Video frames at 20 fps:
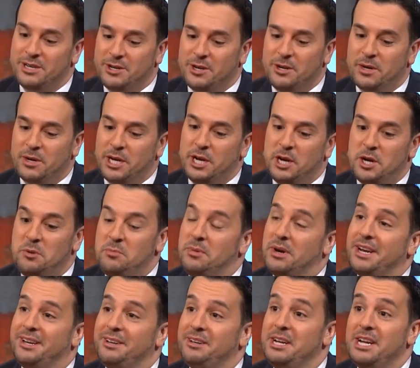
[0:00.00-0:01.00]
Tokyo,
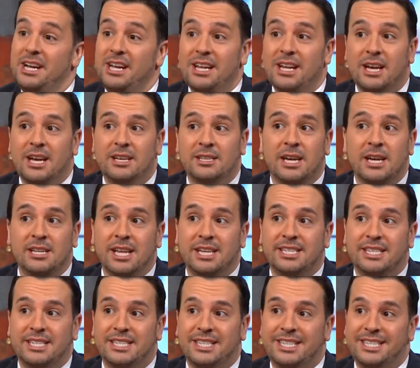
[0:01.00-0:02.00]
but as I
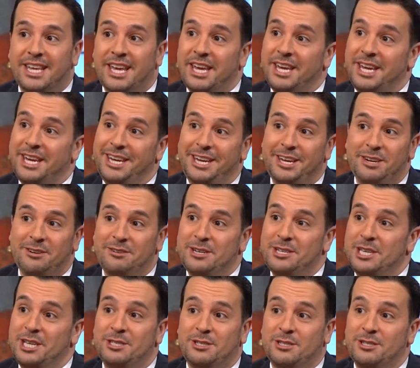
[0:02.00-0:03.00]
like to say,
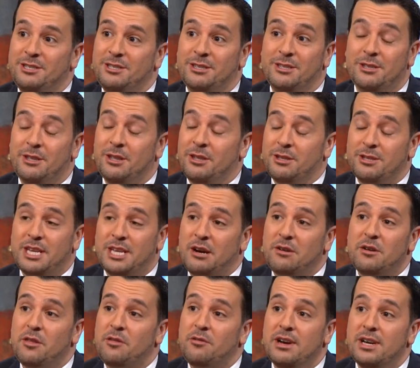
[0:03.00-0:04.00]

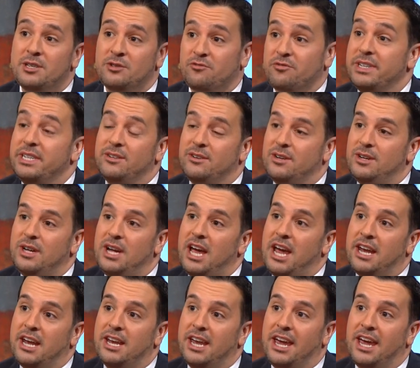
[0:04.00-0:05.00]
terror threat is real
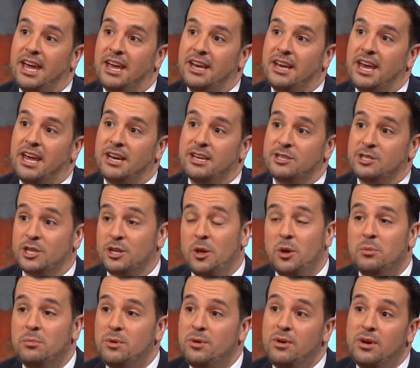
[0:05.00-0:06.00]
and it's
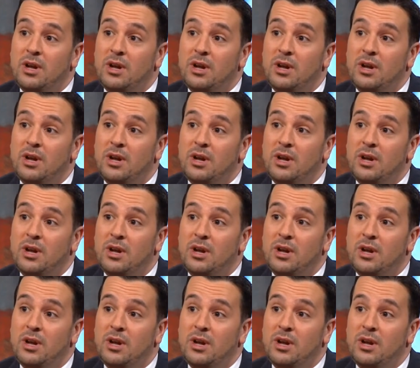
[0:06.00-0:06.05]
global.